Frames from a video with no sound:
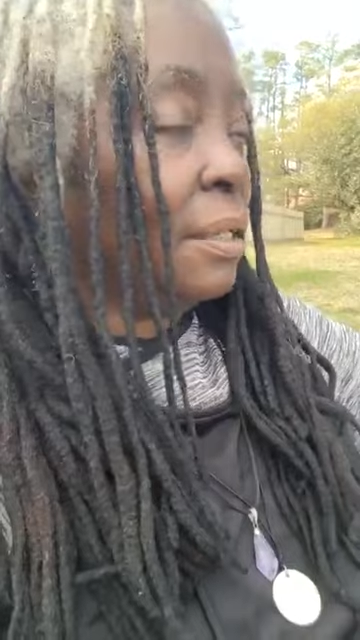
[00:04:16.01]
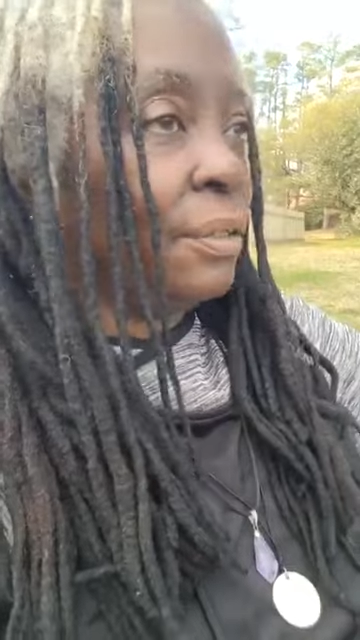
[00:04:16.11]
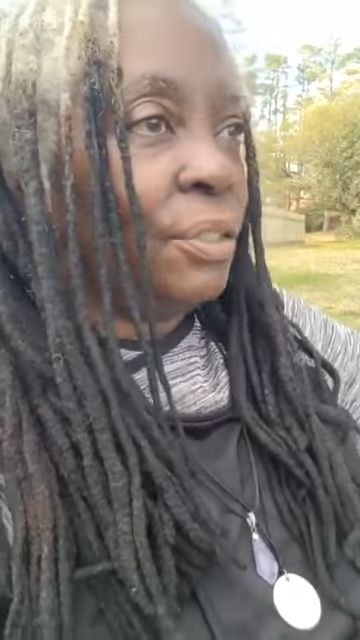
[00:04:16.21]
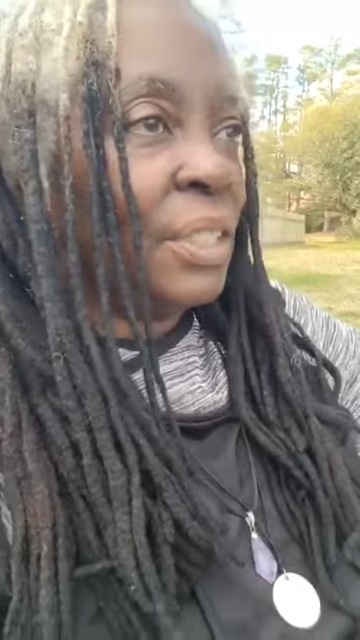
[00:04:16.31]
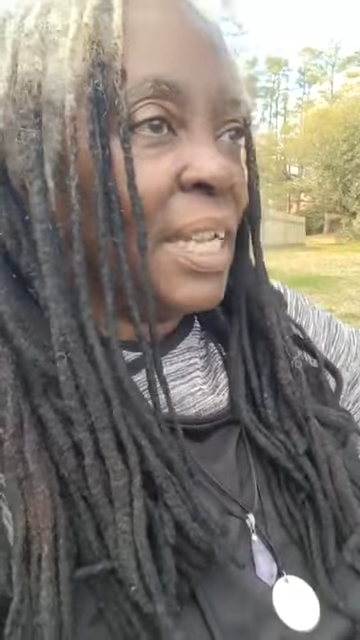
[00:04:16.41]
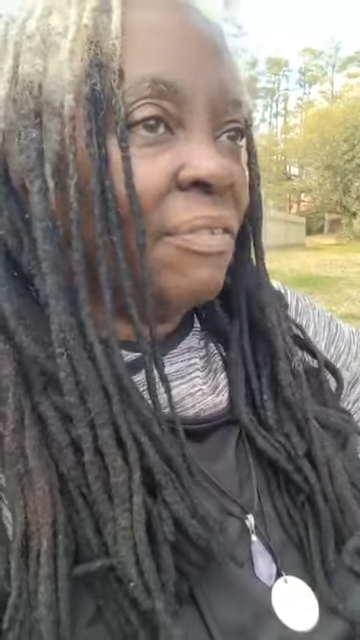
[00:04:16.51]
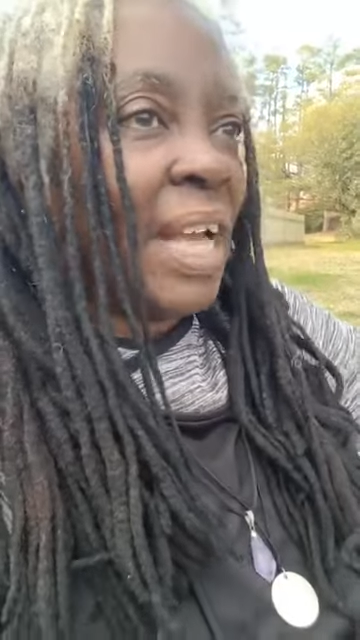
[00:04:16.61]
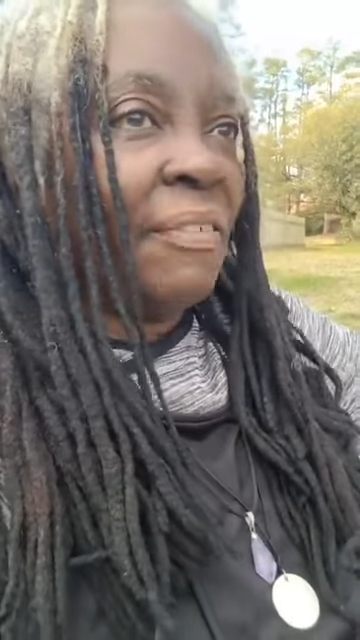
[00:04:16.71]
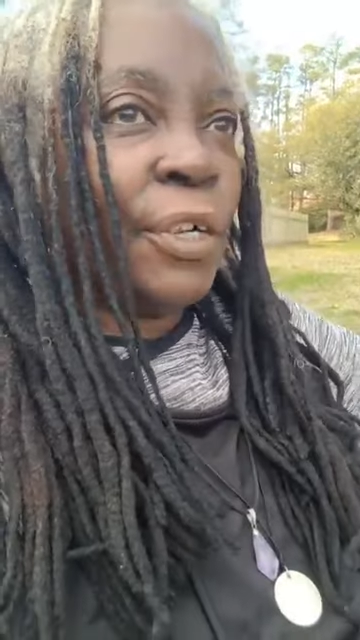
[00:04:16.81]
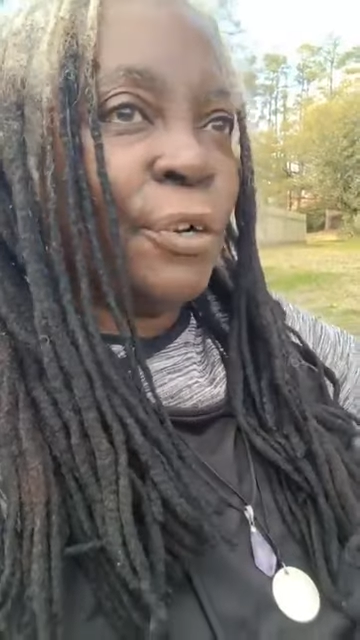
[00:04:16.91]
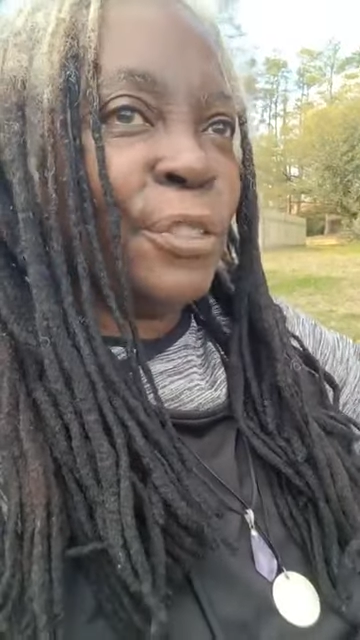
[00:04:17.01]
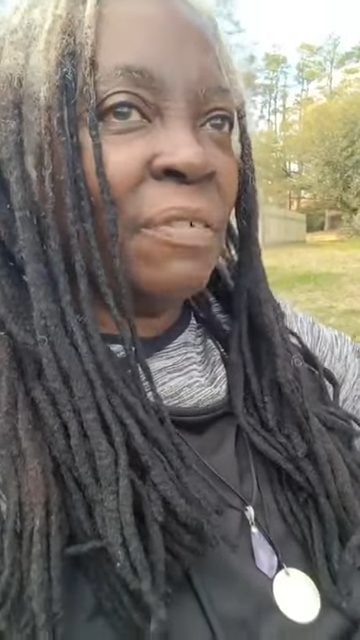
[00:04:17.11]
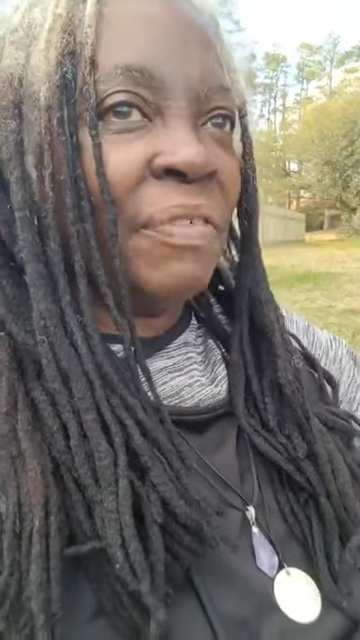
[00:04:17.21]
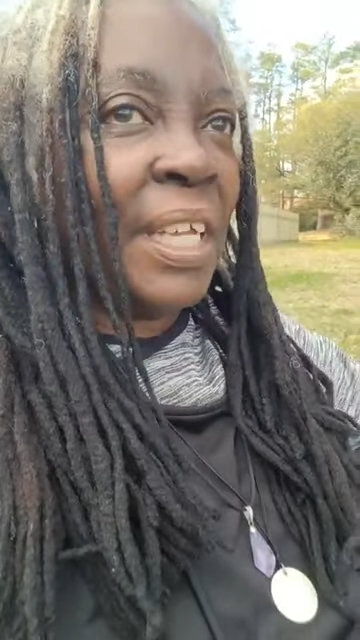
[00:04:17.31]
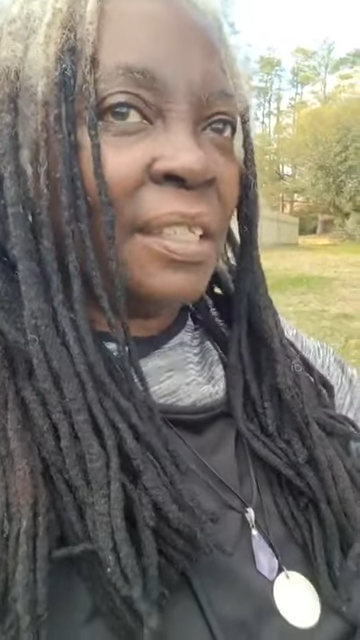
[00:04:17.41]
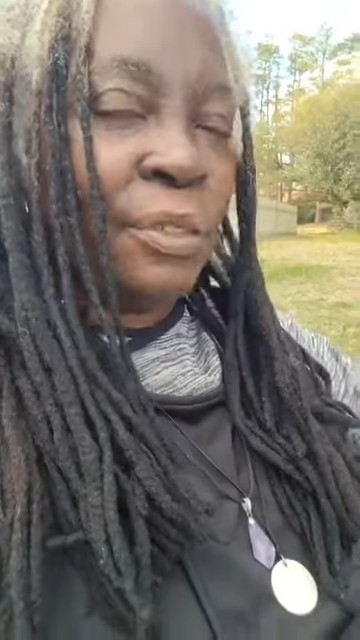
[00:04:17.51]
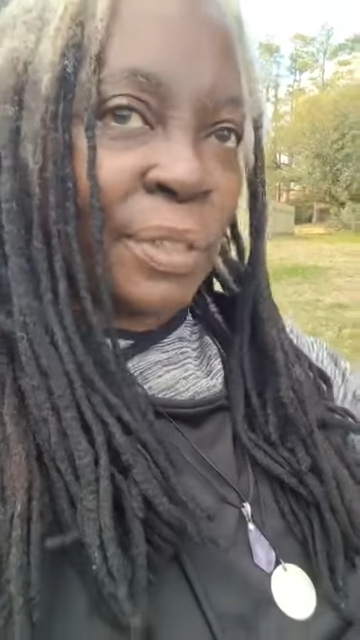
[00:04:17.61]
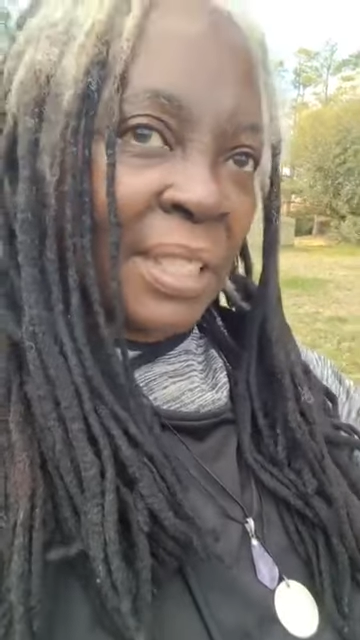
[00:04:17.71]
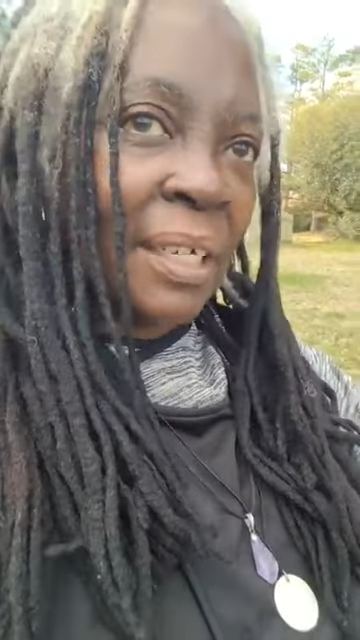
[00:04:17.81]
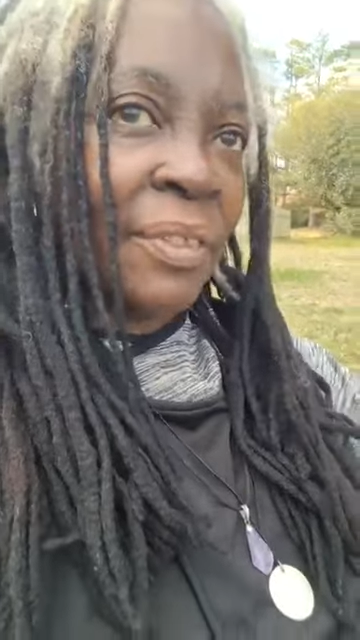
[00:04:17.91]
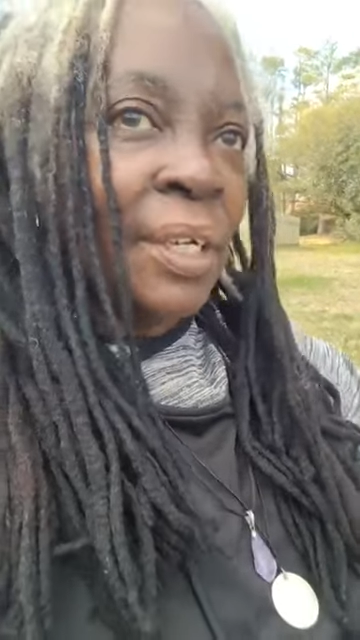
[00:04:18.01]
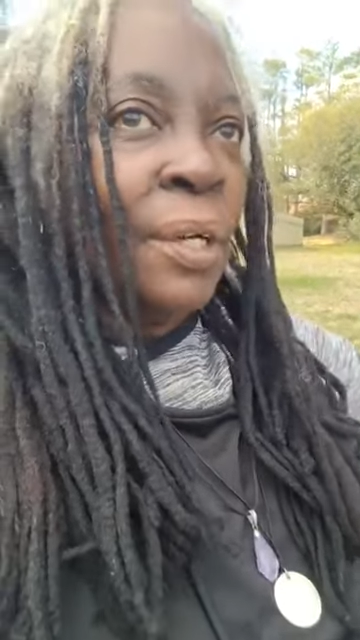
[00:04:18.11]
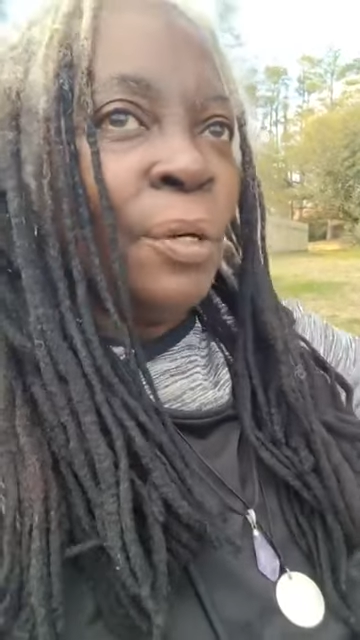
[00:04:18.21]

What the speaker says: So you just have to have the courage and faith in yourself,